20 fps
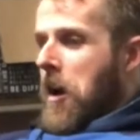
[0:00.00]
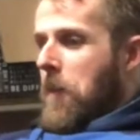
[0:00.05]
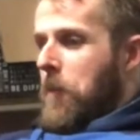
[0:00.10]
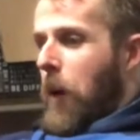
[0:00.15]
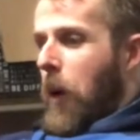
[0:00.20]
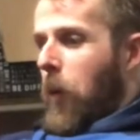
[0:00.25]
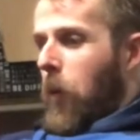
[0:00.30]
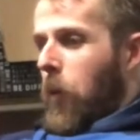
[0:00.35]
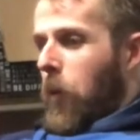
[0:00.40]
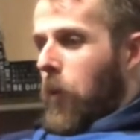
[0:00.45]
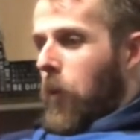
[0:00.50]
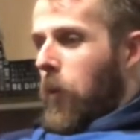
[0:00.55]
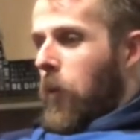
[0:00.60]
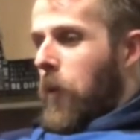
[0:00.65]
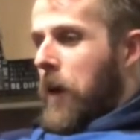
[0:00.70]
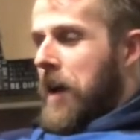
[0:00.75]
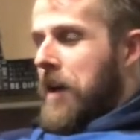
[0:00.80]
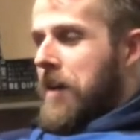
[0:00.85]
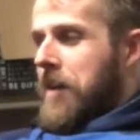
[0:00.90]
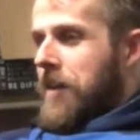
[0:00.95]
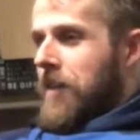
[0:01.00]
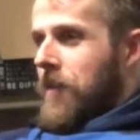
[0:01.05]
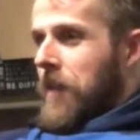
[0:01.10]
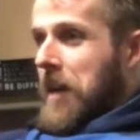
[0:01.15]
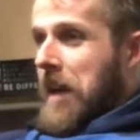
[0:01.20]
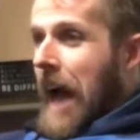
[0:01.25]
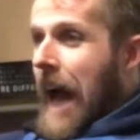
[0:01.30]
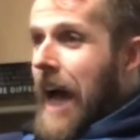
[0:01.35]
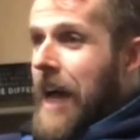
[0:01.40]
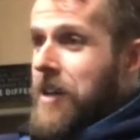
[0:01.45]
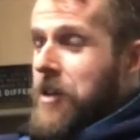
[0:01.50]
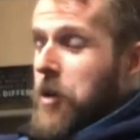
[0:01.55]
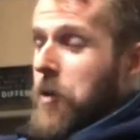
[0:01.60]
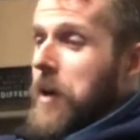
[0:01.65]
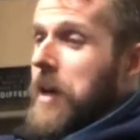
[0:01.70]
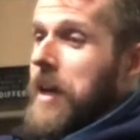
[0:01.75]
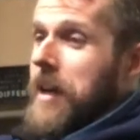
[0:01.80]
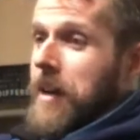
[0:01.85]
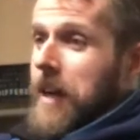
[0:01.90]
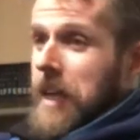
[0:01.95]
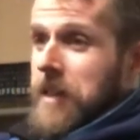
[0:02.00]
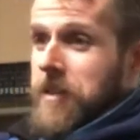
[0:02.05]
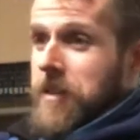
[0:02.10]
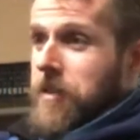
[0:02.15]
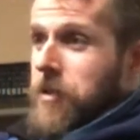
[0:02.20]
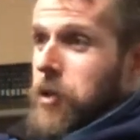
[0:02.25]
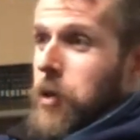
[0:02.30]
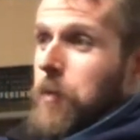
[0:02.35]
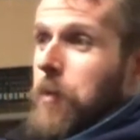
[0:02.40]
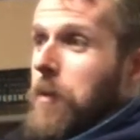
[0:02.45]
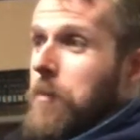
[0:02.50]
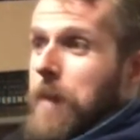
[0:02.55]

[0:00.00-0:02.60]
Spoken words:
But when the guy doing it isn't super